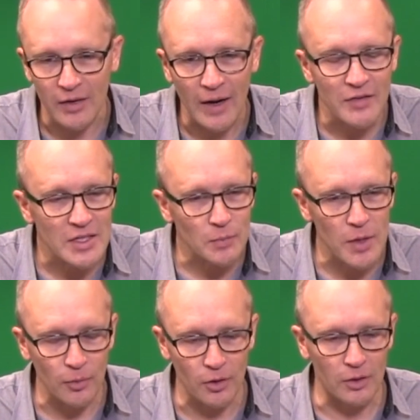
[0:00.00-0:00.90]
And I've seen
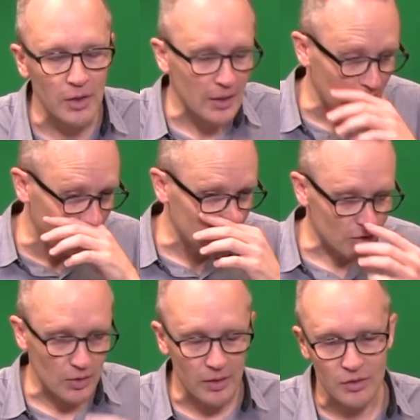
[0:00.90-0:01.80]
people
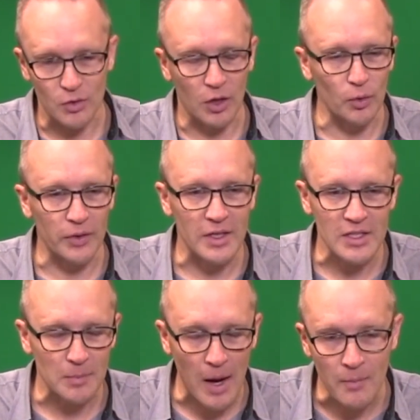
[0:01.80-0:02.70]
struggle with
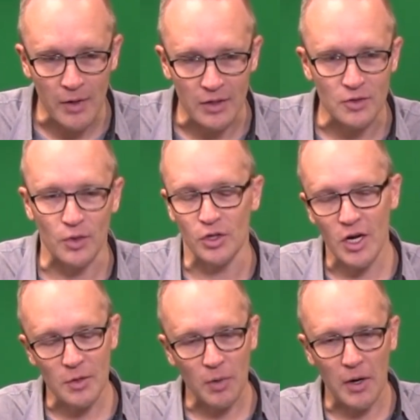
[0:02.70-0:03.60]
this in my ministry, and you
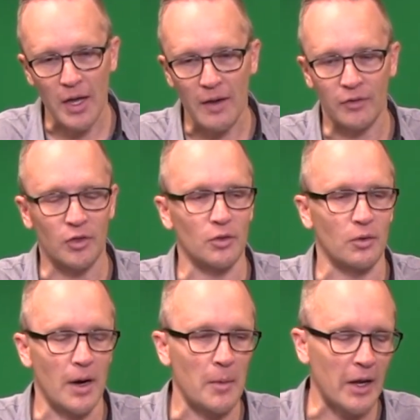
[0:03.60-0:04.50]
guys probably have too.